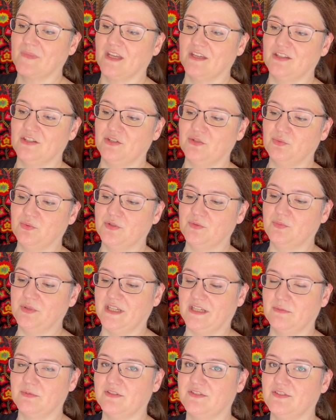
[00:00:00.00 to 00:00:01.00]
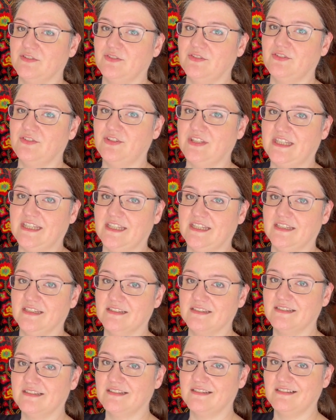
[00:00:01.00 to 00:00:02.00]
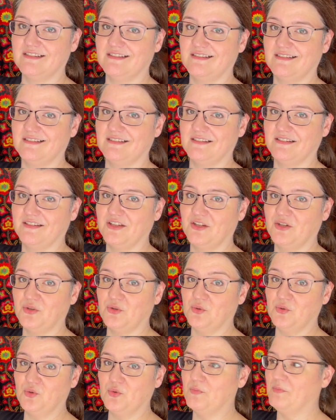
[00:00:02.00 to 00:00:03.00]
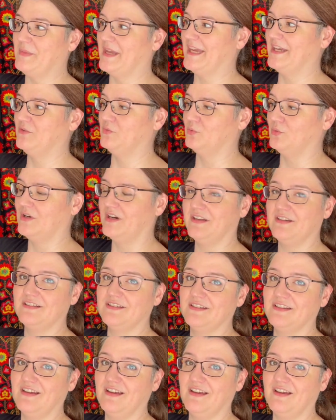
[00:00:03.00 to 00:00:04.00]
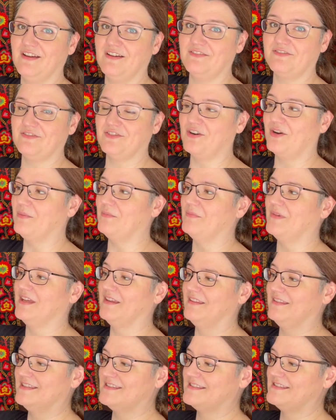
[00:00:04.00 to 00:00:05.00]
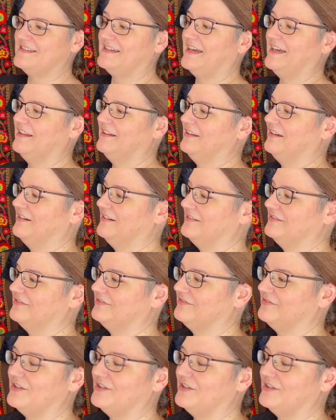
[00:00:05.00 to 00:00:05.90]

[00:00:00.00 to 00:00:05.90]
you would be able to see who made what from the style of